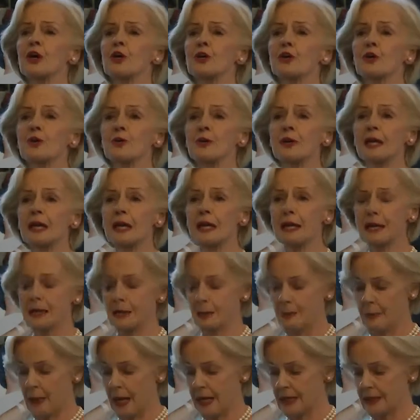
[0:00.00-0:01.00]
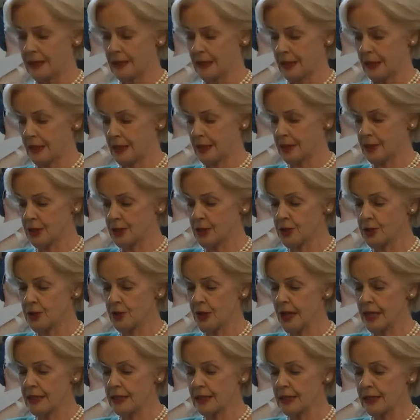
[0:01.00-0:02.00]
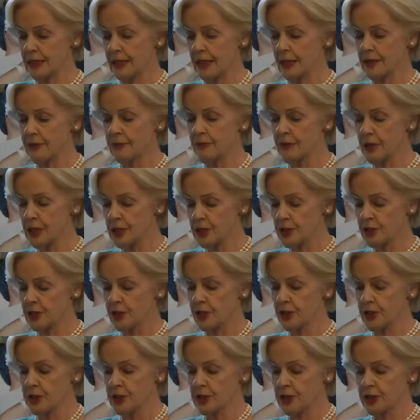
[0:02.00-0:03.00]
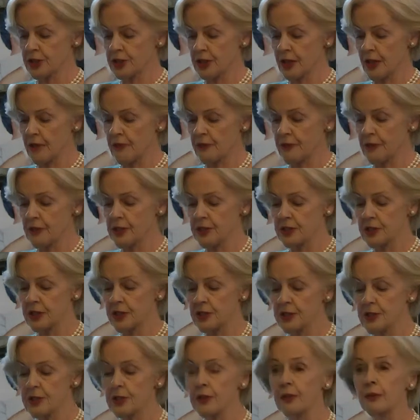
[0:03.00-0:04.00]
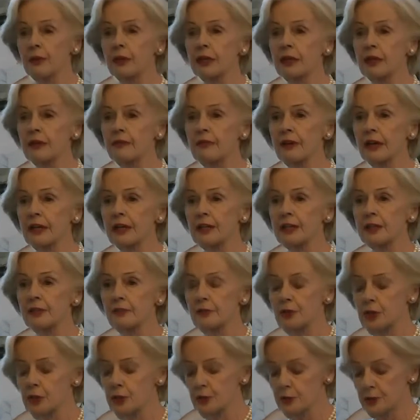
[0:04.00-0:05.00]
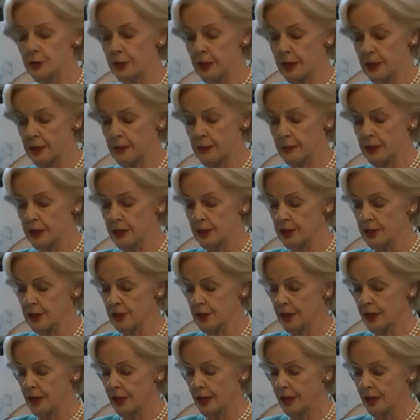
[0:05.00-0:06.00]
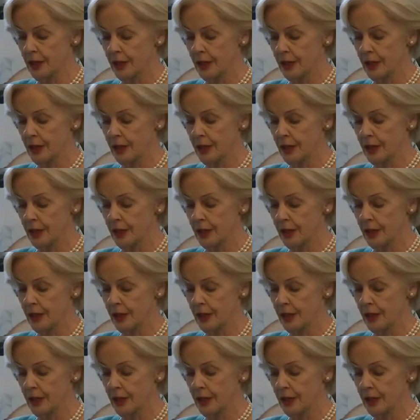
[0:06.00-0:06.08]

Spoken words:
unique capacity to translate research discoveries into innovative new treatments.